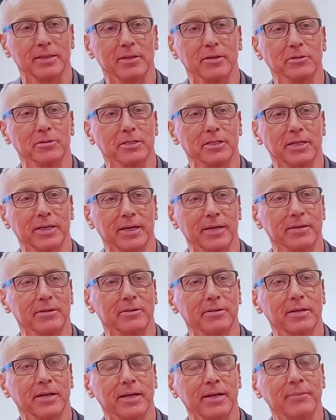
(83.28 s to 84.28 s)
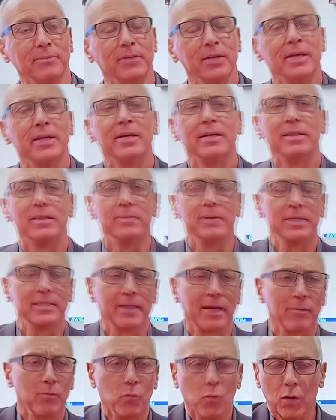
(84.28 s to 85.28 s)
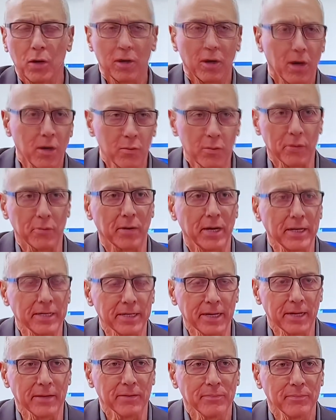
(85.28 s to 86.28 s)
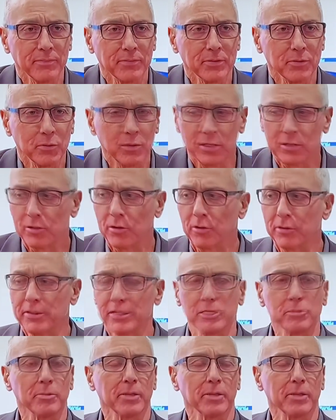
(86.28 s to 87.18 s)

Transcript: those again, okay? In the meantime, where are we right now? What do you call this